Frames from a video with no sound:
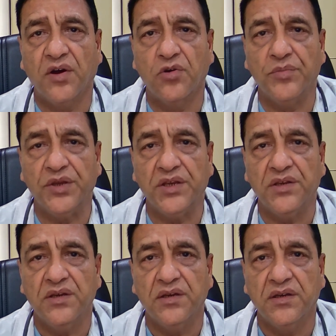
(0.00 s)
follow
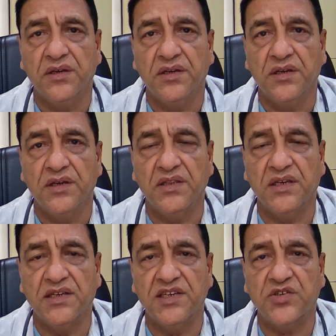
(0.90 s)
me
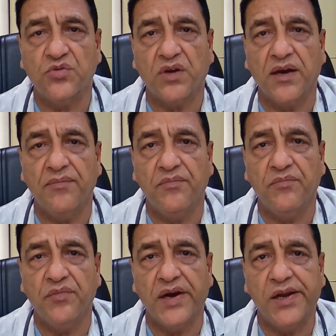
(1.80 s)
in the days to
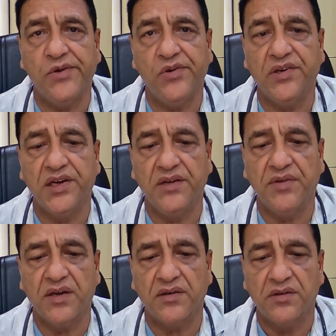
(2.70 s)
come. I will
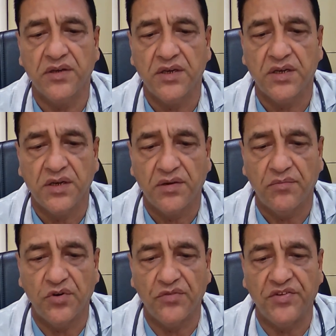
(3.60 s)
deliver
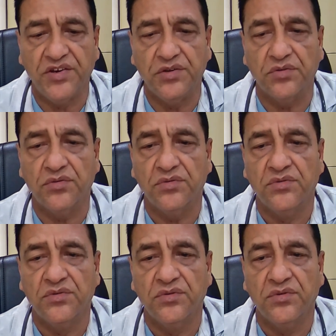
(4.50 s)
more video.
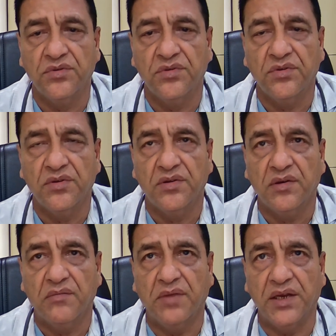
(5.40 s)

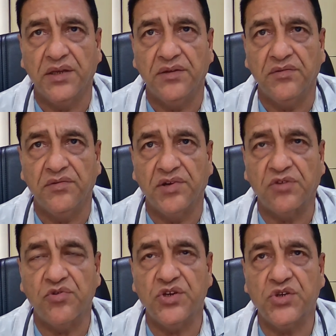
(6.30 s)
My
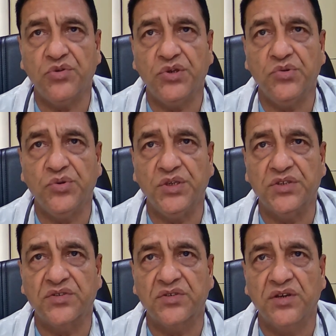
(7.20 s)
request to you
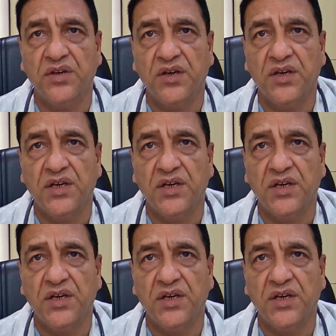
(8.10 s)
is